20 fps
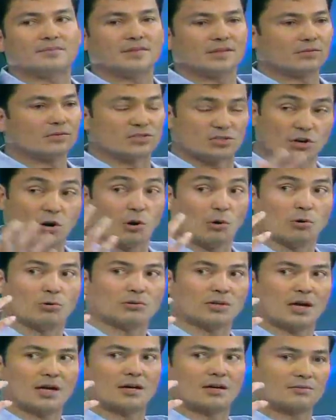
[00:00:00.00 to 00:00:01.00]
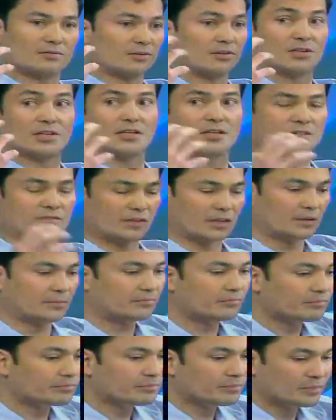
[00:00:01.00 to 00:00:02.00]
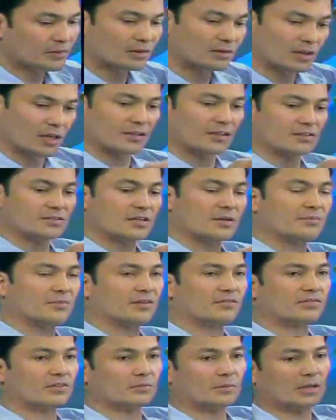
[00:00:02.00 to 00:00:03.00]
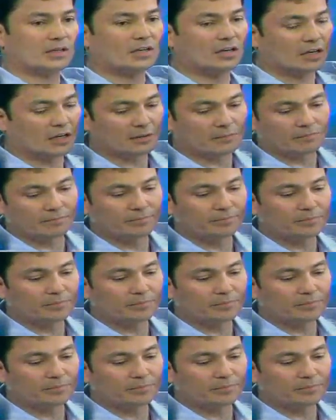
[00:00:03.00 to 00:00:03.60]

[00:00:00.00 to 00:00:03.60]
It was cold out in the evening, getting something from my car.